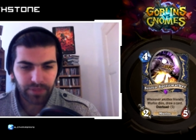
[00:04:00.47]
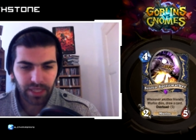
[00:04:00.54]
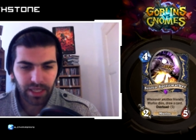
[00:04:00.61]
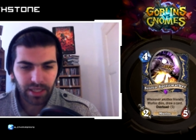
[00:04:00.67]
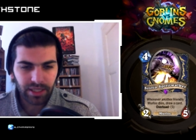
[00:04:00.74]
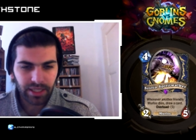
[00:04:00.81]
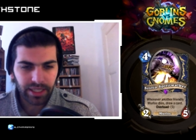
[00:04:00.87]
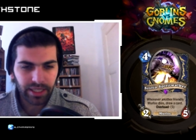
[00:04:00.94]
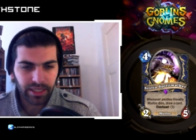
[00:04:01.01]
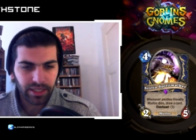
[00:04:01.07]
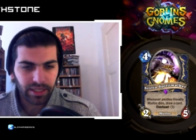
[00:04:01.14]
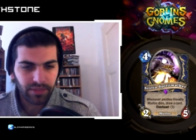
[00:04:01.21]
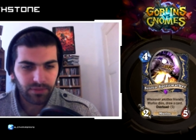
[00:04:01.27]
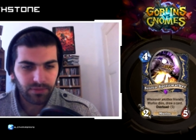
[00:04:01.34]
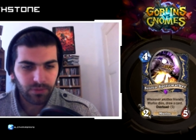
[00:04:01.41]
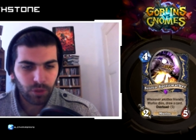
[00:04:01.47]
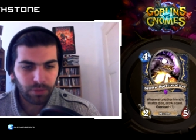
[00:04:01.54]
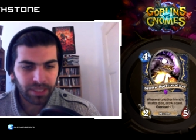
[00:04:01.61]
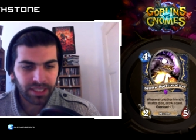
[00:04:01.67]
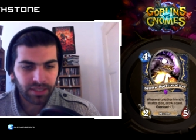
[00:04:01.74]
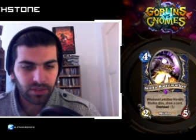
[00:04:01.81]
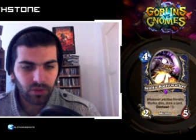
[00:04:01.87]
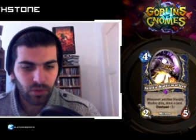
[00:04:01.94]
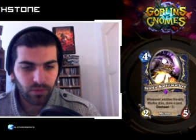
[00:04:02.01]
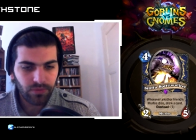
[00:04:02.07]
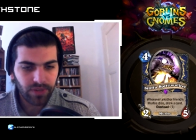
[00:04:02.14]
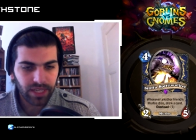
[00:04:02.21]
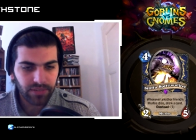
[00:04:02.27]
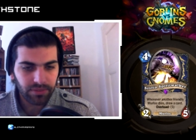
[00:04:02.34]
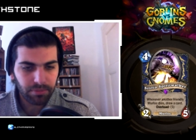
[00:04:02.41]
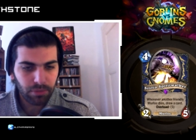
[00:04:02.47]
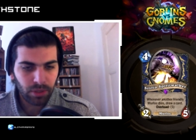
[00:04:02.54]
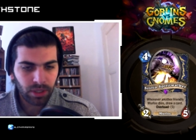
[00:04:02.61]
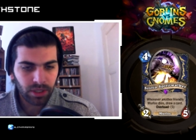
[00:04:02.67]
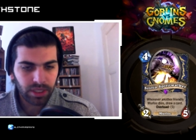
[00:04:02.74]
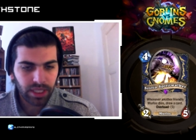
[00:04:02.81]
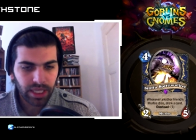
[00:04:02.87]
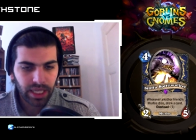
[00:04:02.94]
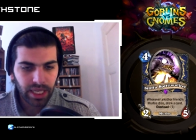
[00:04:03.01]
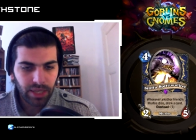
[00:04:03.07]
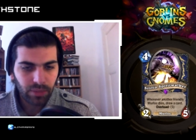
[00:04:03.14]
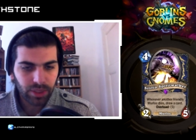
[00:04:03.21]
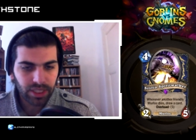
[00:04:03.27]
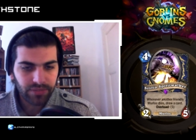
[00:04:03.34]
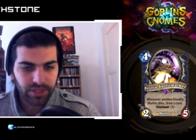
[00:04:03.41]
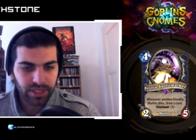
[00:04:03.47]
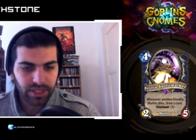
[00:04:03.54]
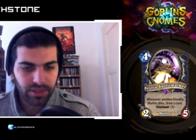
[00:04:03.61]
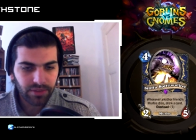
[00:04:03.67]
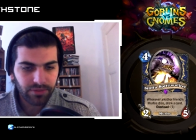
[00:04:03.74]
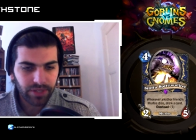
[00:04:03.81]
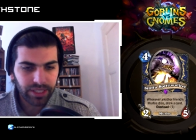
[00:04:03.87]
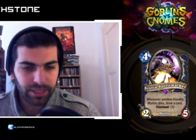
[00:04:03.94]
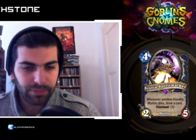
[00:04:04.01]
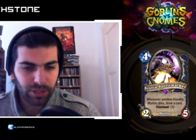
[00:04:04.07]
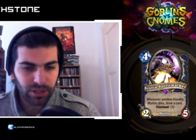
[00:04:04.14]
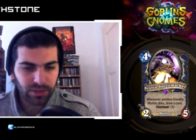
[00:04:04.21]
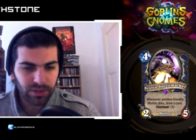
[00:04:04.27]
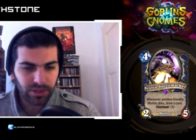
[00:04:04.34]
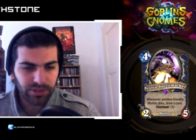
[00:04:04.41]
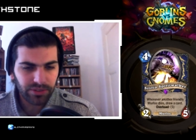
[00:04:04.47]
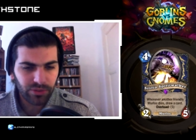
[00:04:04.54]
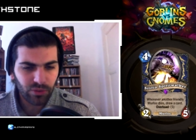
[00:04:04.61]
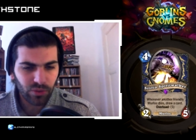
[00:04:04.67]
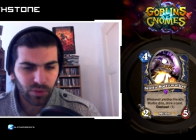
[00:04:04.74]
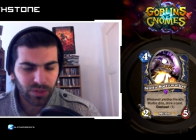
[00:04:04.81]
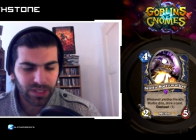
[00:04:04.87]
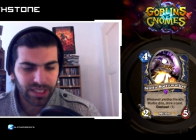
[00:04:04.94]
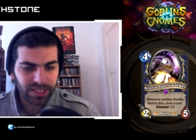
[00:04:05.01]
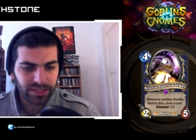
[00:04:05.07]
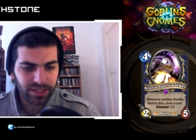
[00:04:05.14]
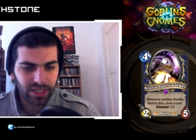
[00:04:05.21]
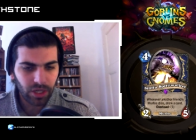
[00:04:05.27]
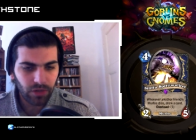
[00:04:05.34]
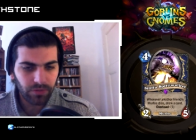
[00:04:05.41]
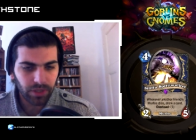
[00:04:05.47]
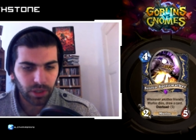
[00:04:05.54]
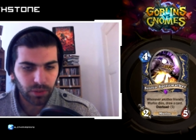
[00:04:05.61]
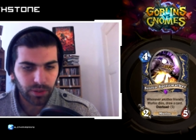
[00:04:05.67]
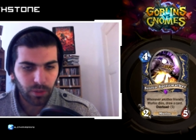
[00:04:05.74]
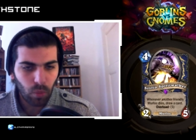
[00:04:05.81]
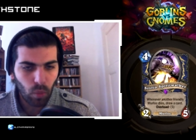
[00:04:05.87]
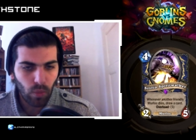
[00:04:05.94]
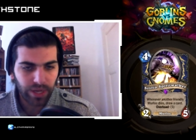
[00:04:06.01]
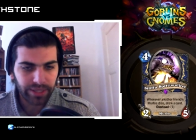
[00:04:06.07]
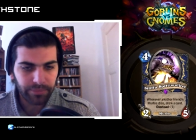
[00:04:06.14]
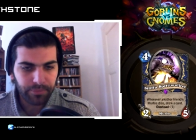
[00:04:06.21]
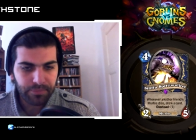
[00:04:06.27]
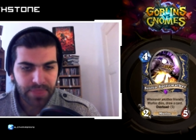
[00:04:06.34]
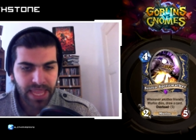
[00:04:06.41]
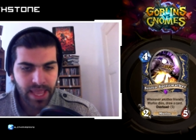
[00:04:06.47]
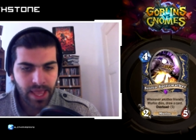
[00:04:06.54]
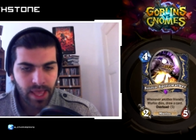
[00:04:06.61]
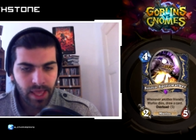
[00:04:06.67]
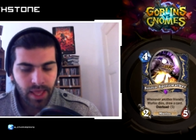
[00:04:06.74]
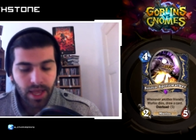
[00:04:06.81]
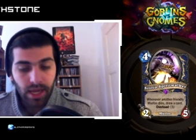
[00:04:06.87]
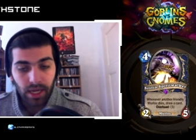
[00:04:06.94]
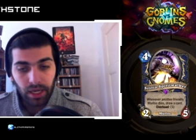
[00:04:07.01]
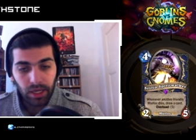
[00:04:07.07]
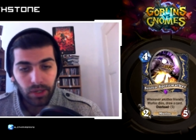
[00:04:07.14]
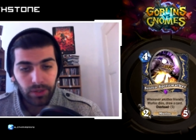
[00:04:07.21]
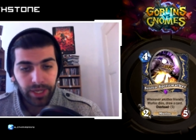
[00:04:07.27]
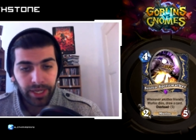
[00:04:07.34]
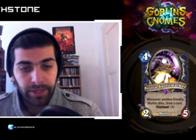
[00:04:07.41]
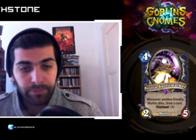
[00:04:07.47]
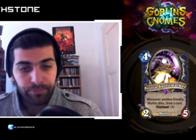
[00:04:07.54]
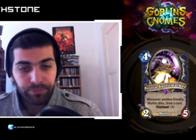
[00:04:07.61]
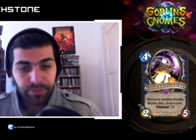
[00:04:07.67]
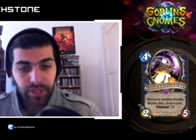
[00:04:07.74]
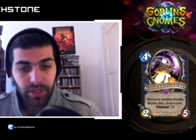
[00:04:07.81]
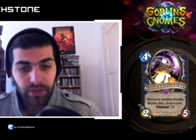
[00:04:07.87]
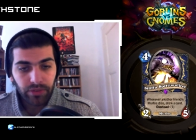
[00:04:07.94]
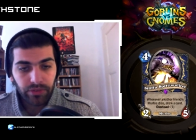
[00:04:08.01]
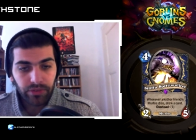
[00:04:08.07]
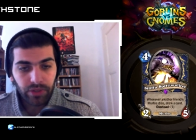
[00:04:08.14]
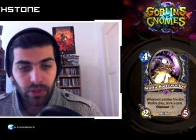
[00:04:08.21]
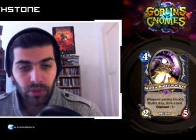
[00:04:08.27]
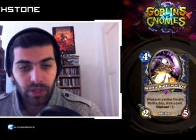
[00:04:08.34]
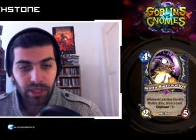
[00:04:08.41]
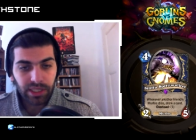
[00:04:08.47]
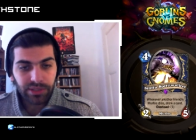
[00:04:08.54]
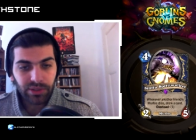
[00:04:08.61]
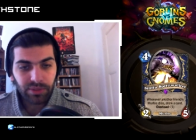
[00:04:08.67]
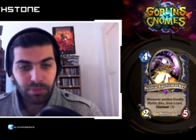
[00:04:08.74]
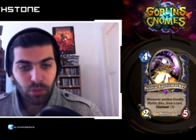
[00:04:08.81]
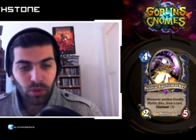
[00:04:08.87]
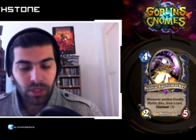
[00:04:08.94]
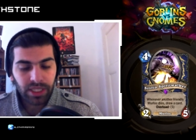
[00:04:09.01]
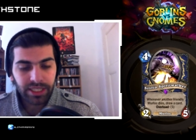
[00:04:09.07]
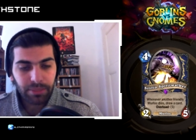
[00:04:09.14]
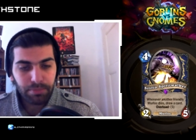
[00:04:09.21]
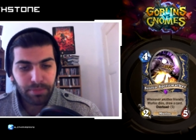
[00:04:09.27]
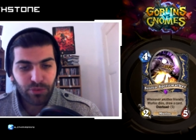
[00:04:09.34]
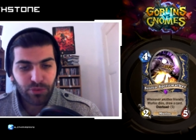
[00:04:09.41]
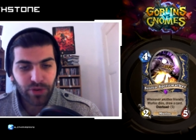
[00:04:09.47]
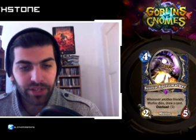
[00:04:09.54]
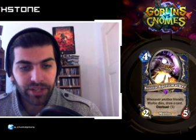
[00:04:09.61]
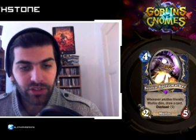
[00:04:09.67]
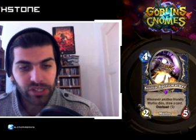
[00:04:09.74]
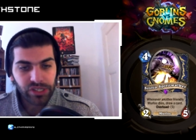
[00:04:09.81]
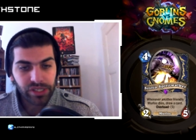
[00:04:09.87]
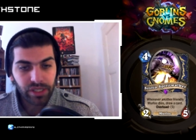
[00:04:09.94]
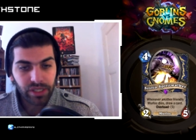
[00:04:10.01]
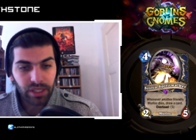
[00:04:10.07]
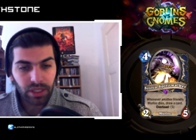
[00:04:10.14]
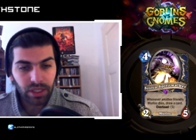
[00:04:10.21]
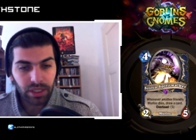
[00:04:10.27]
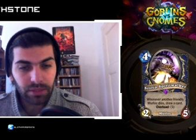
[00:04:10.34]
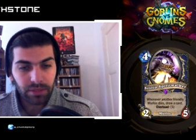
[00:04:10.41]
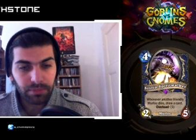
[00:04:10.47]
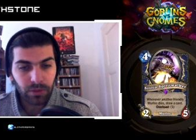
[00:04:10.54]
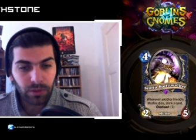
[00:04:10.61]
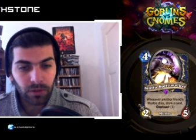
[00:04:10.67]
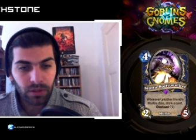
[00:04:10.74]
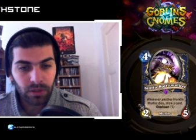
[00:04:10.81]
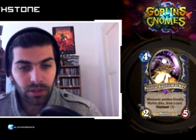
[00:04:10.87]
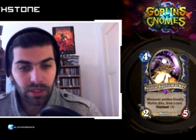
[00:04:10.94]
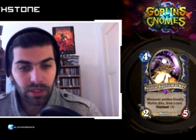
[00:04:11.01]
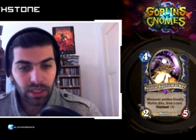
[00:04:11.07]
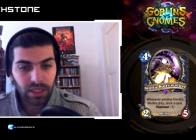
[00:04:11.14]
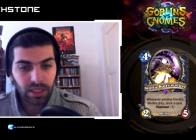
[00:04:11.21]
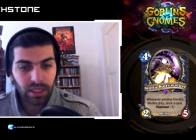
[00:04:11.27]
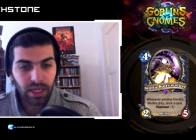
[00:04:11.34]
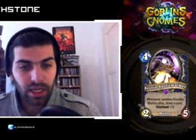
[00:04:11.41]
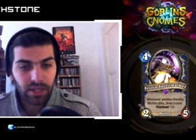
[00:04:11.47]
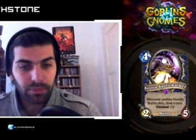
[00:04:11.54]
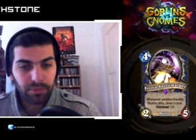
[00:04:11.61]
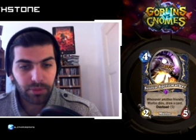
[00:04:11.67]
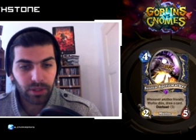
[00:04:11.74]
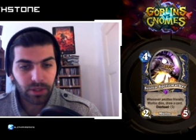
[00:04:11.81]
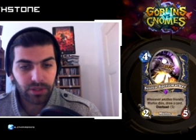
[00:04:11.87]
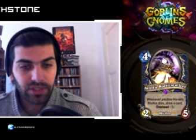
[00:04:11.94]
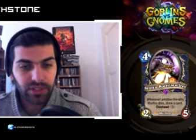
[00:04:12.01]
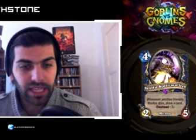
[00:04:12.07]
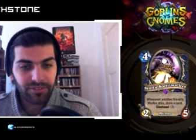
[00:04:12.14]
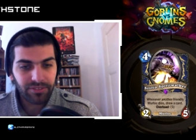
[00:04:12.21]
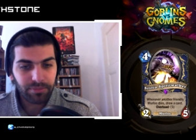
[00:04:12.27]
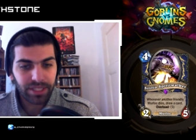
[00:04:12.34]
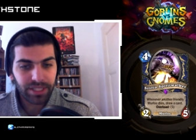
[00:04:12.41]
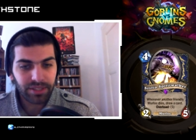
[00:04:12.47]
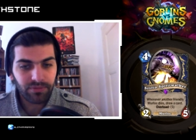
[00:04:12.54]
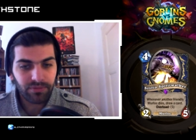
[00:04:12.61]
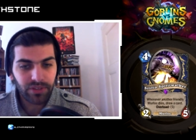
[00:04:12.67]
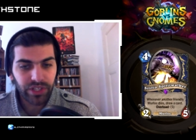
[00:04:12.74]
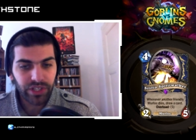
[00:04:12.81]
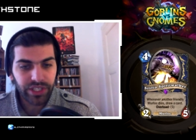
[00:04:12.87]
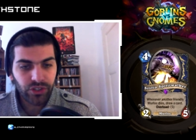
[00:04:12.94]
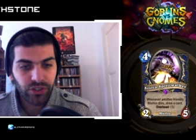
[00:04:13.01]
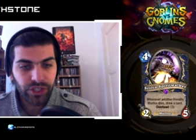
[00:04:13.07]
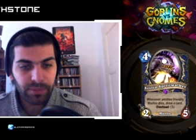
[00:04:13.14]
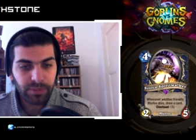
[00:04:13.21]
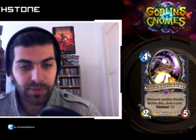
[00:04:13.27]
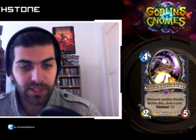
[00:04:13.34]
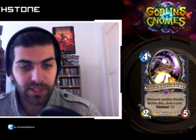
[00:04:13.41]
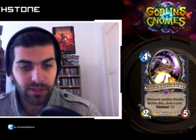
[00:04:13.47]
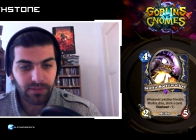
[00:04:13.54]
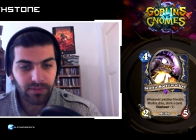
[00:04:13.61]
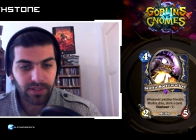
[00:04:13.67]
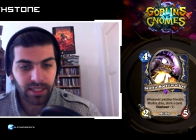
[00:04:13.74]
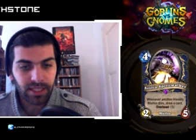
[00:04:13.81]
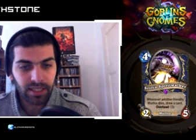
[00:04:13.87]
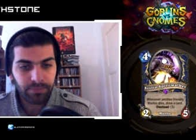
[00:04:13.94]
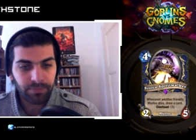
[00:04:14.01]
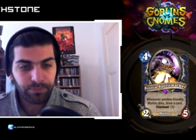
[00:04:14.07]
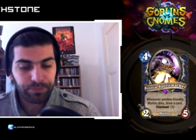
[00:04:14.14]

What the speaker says: a 4 mana 2/5 Murloc. Whenever another friendly Murloc dies, draw a card. Overload 1. Okay, so more like a mid-range Murloc. Other Murlocs have been very cheap so far,